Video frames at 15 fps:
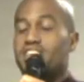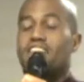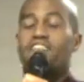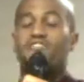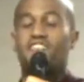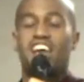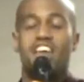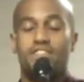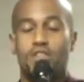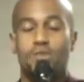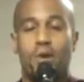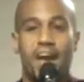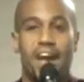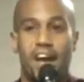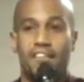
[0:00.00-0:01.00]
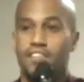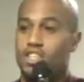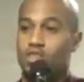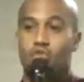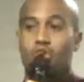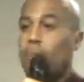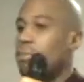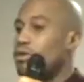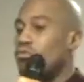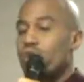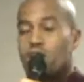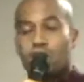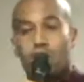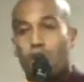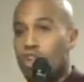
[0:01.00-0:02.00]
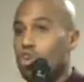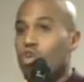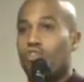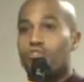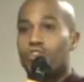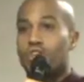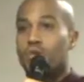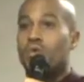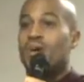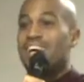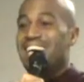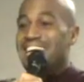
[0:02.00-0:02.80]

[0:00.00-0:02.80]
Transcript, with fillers: of the faith you have. It's going to be written all over you.